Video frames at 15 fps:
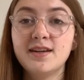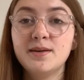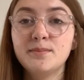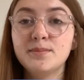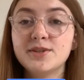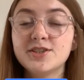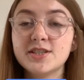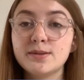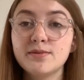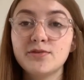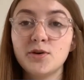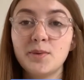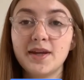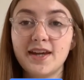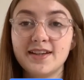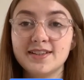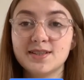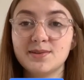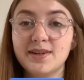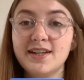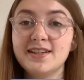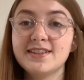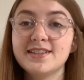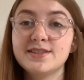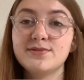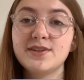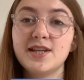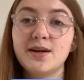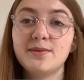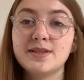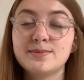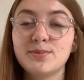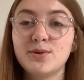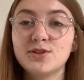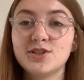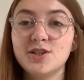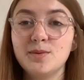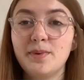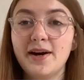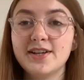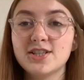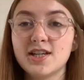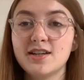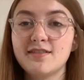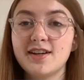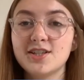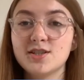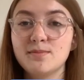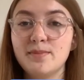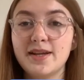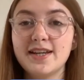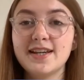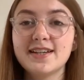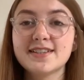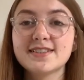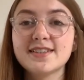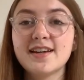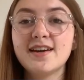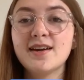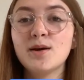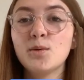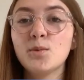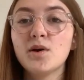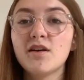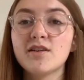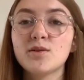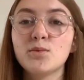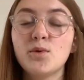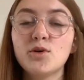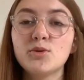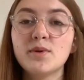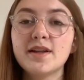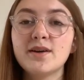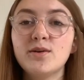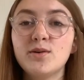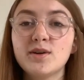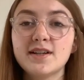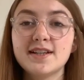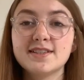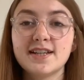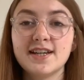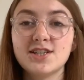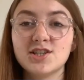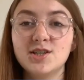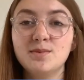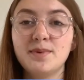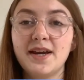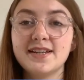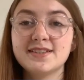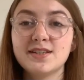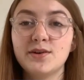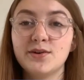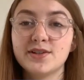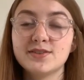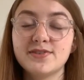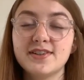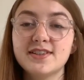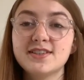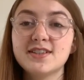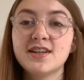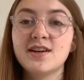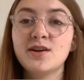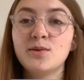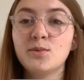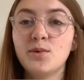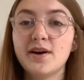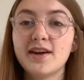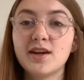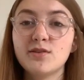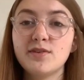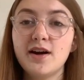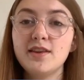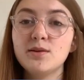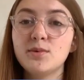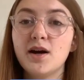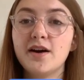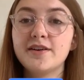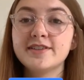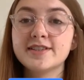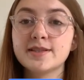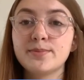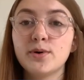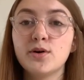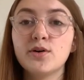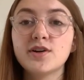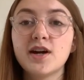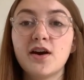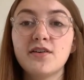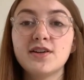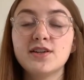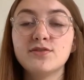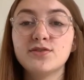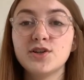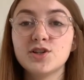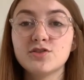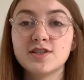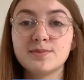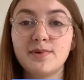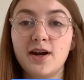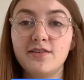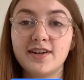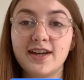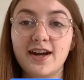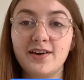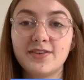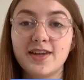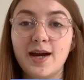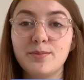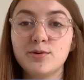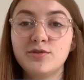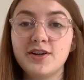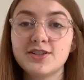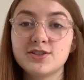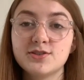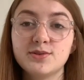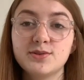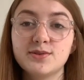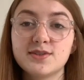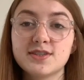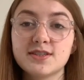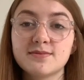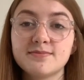But just before we get into it, this video is brought to you by GenMedX. We are an award-winning organisation based in Oxford, working around the world to support current and future aspiring healthcare professionals.